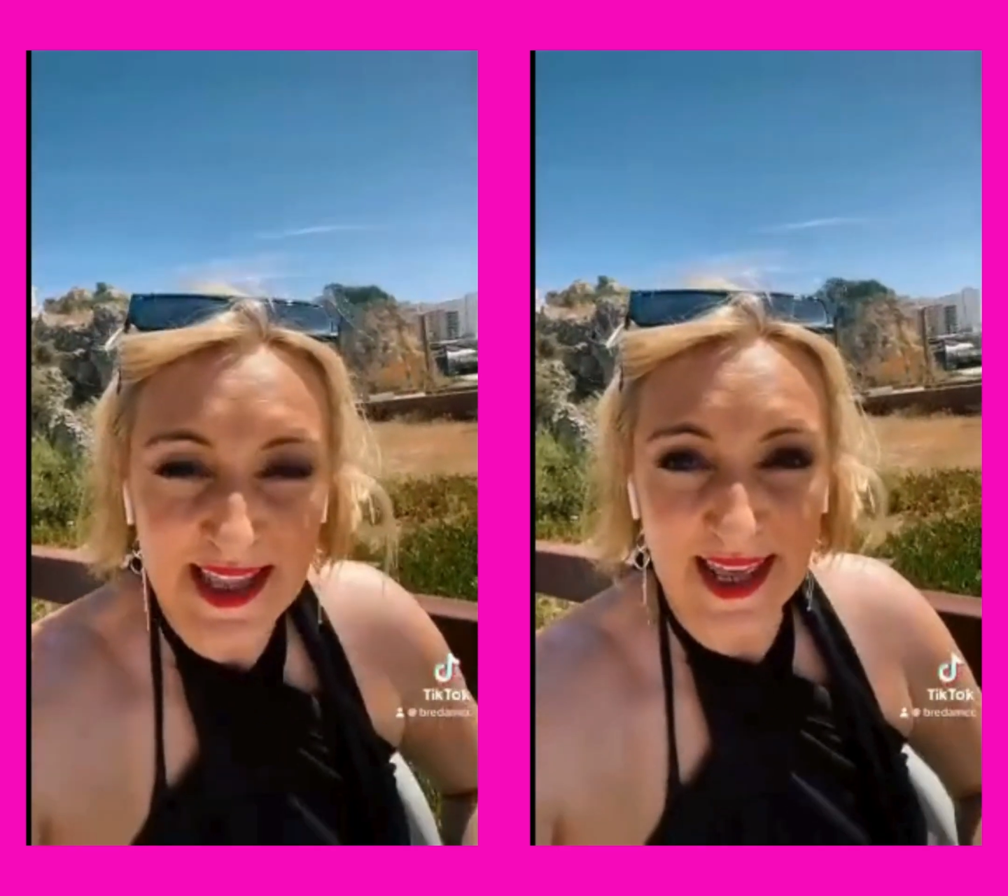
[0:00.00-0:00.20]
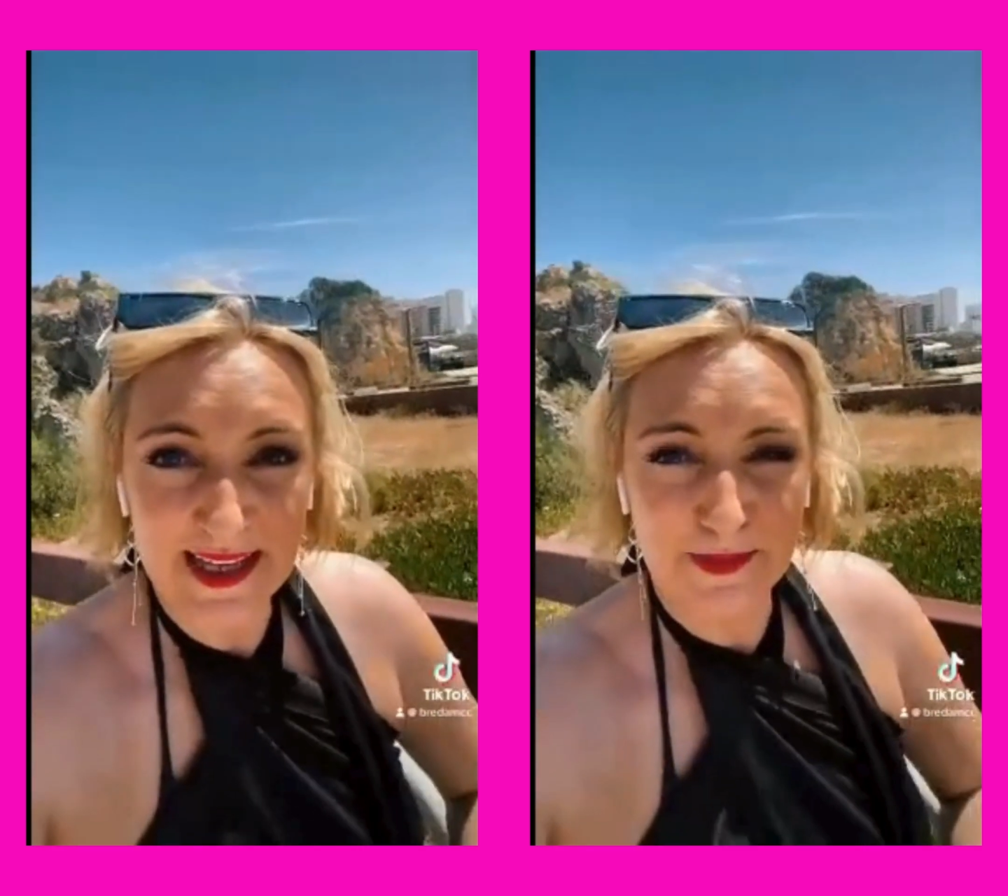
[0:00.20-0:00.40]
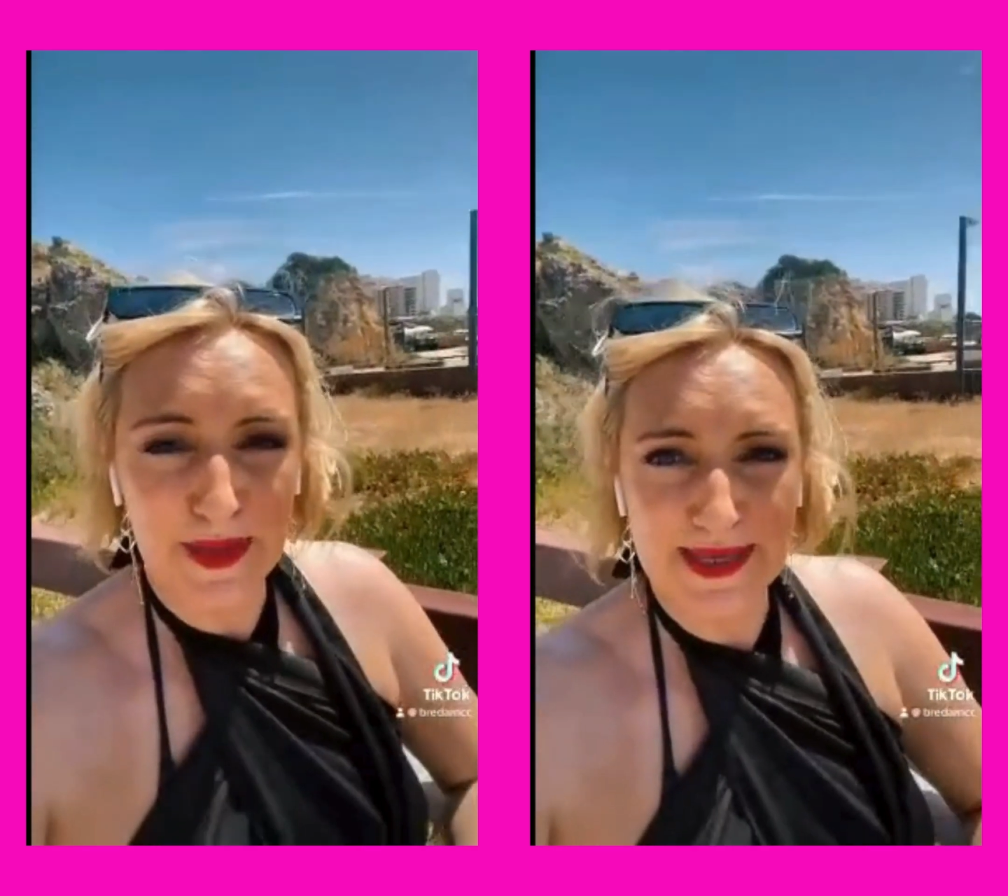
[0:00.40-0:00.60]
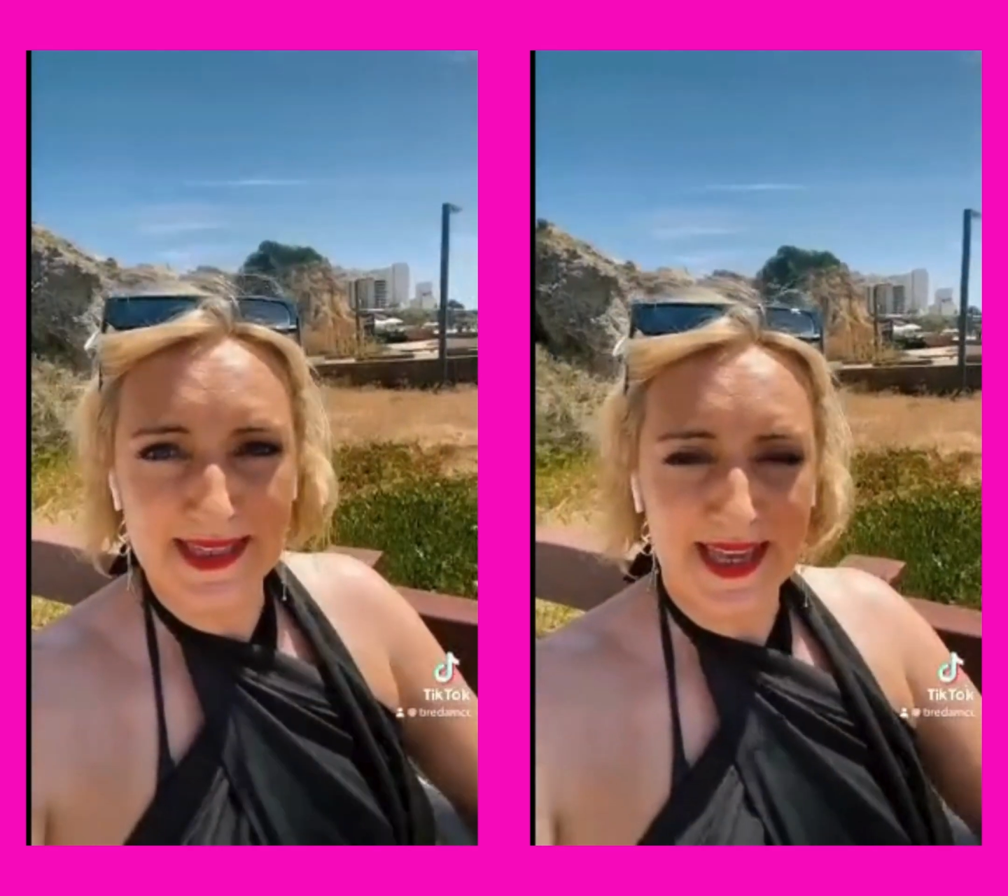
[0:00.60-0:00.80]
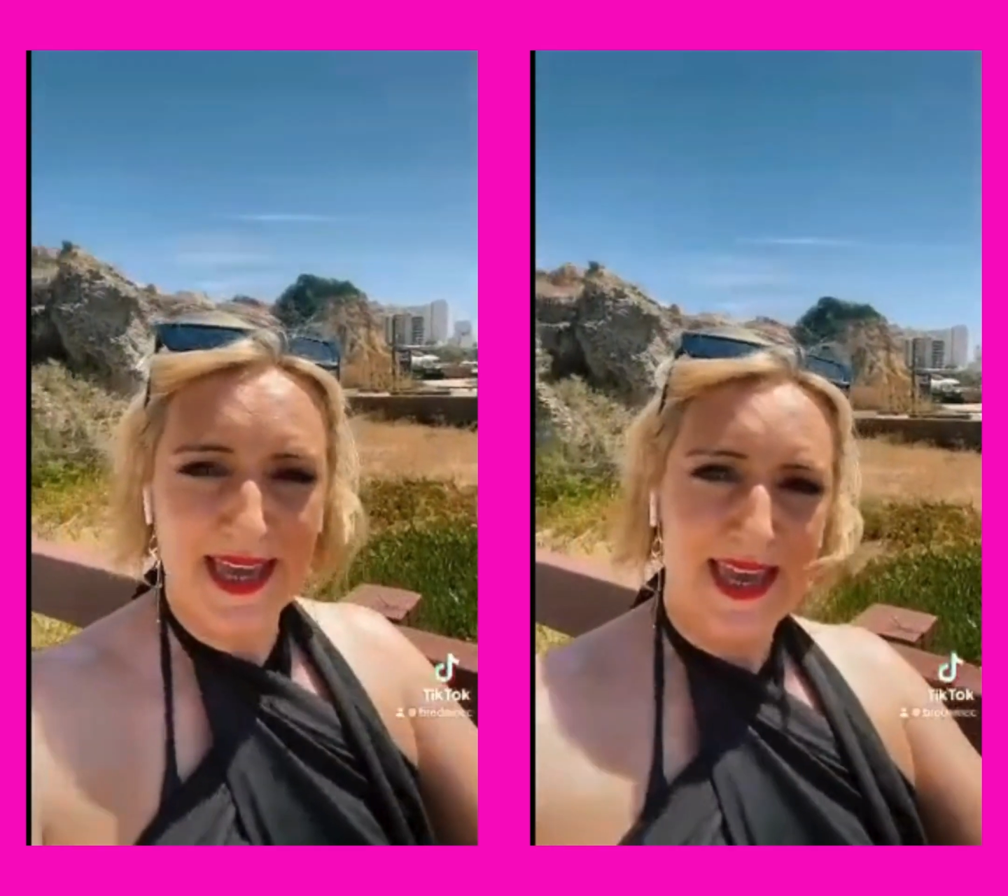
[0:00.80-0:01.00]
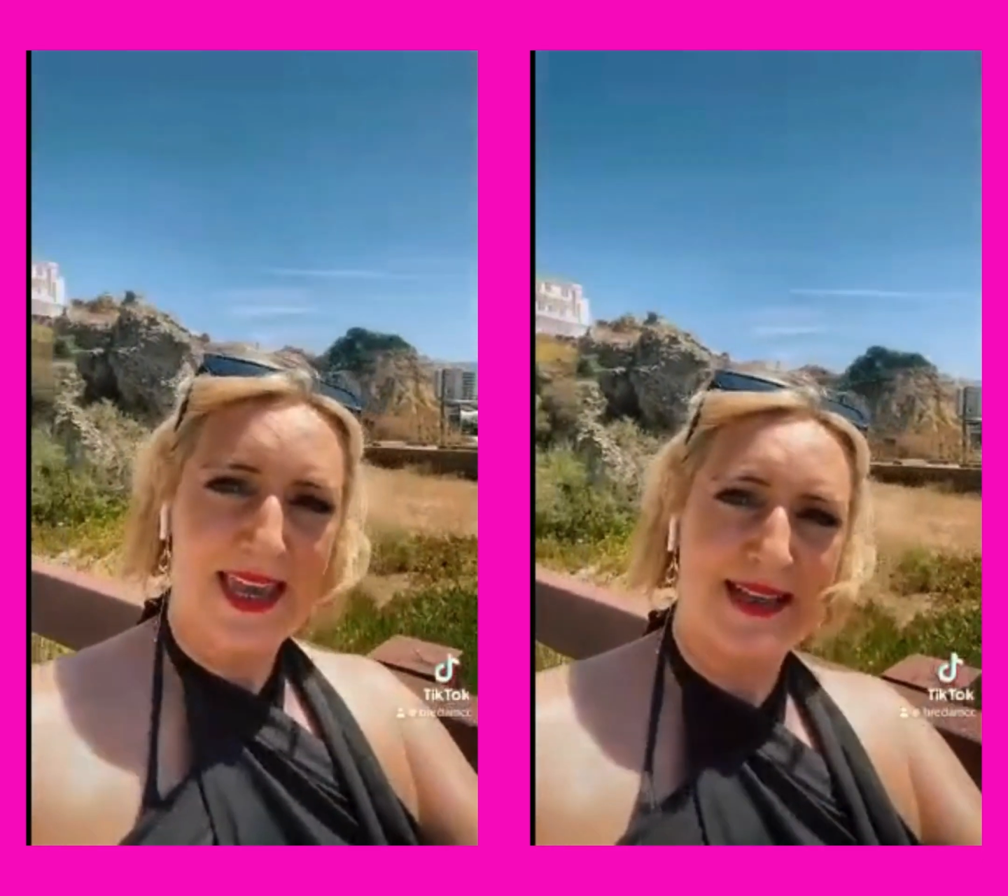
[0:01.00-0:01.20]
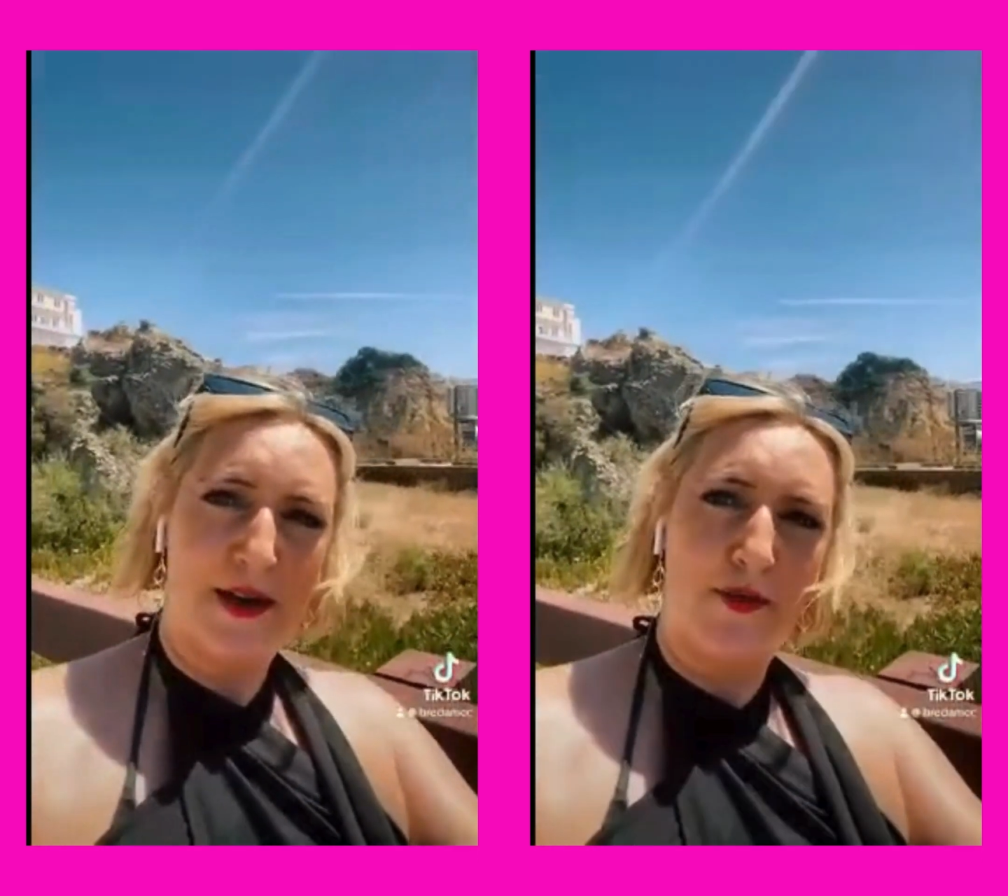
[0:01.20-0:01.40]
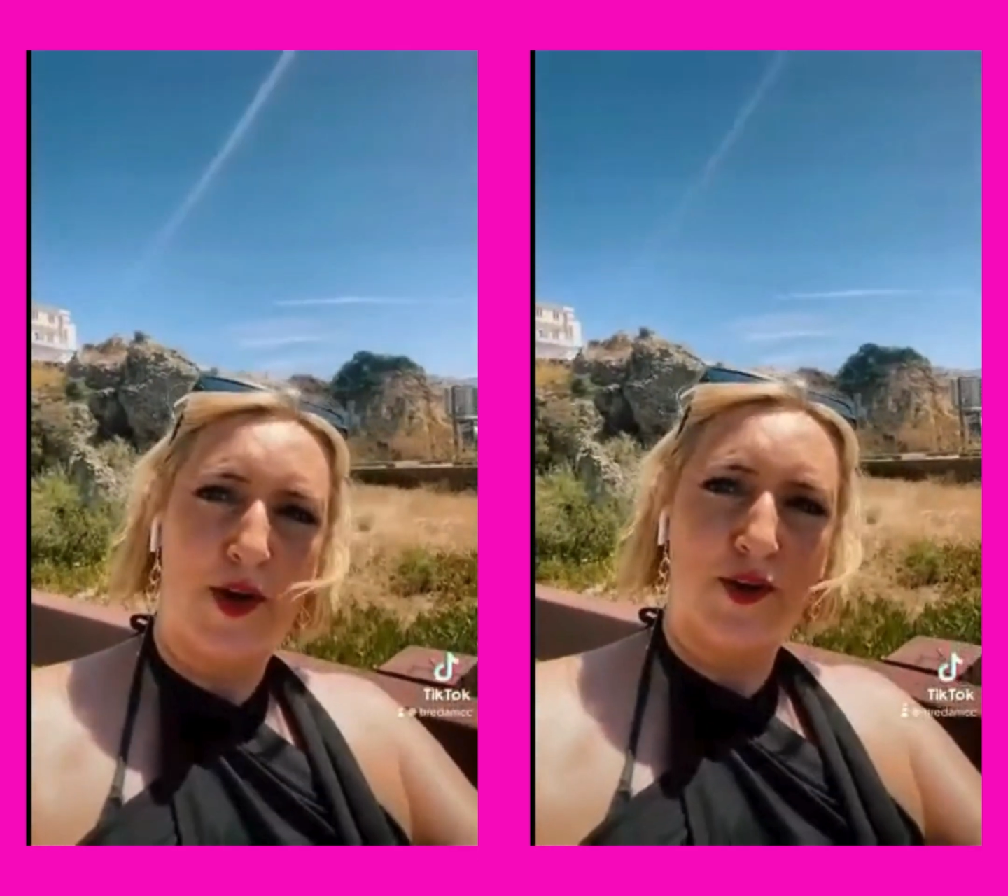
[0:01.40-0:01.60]
The next piece is
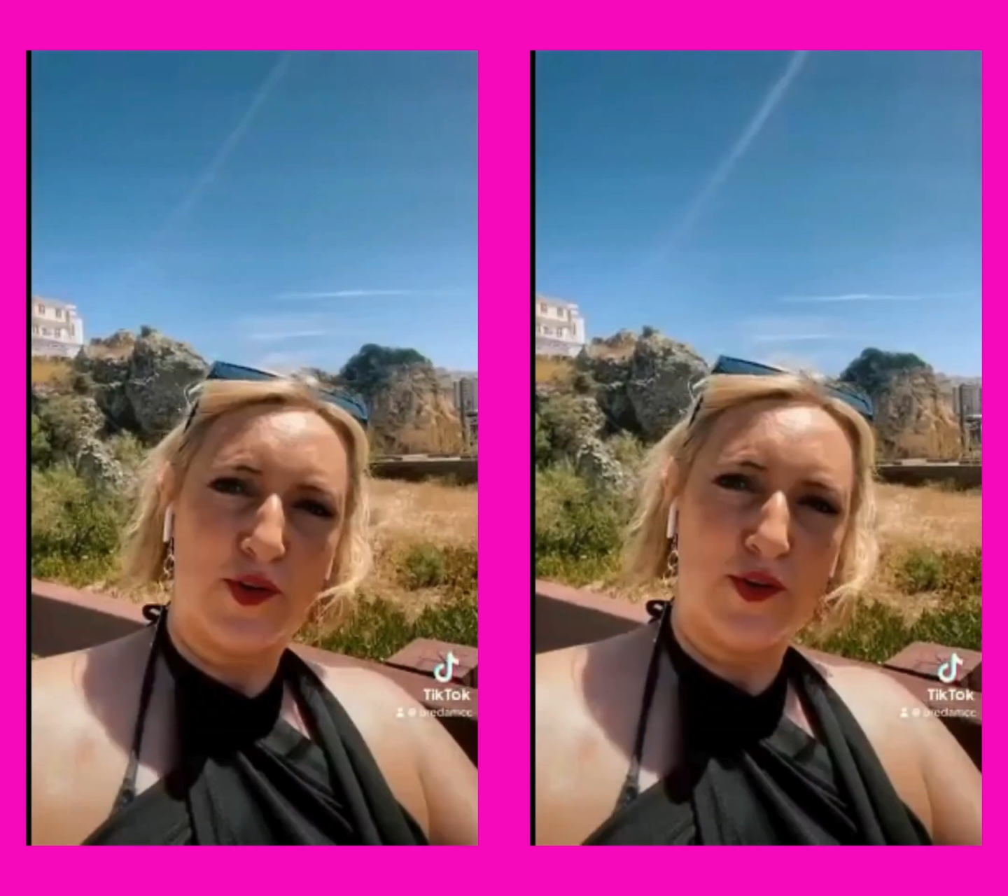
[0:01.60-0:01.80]
around